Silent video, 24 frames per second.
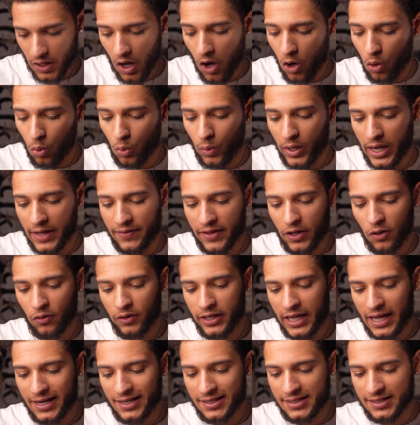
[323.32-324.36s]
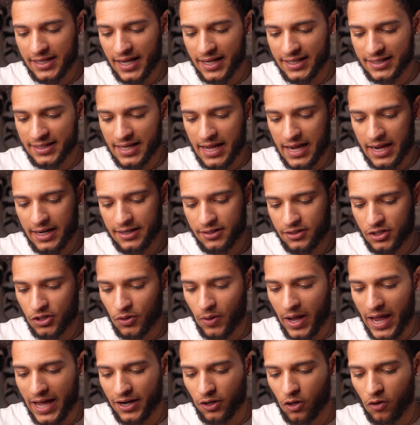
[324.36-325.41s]
Oh, and they only had a size 9, so
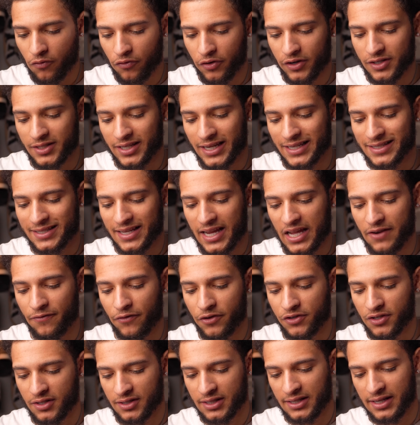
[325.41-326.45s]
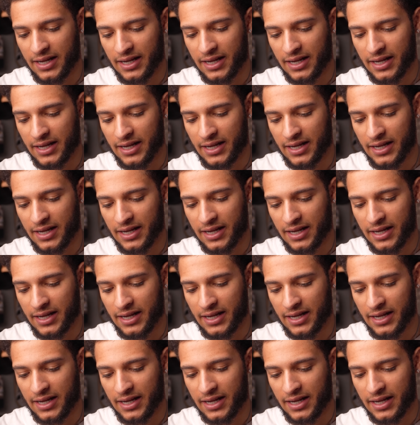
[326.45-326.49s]
I had to go for a size 9 versus a